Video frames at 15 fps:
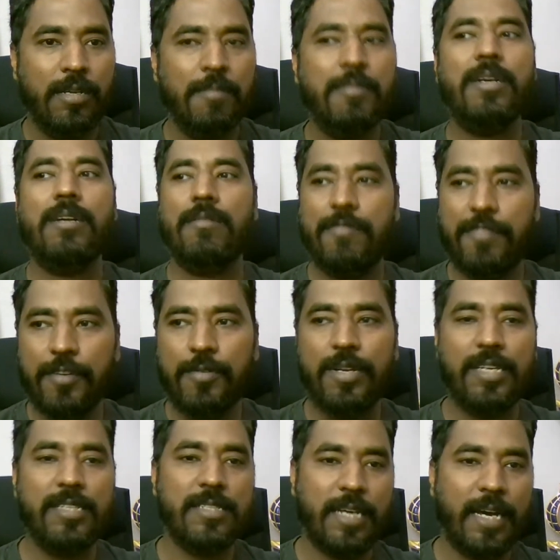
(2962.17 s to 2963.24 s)
But few
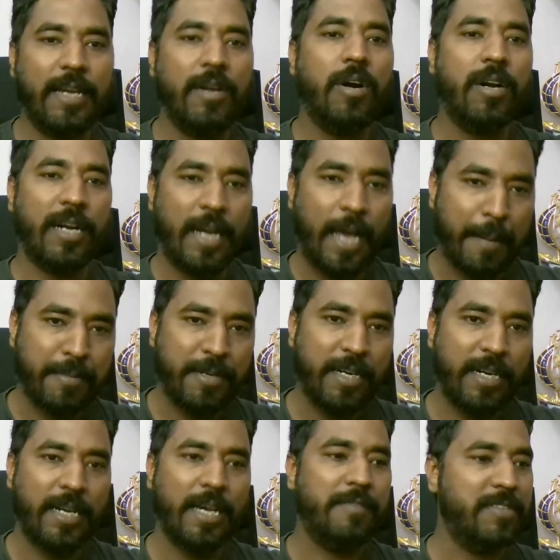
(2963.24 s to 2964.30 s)
days I got
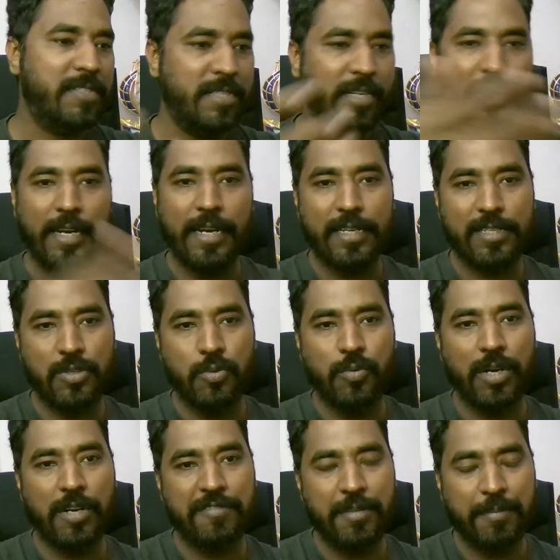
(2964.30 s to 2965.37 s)
adapted. I was sitting next to
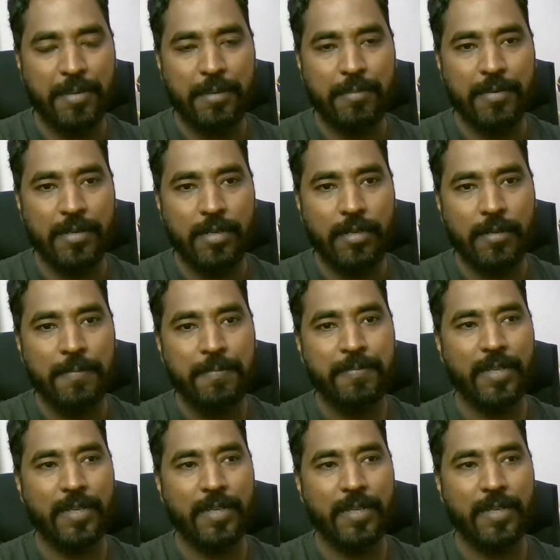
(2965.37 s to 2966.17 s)
one of the people.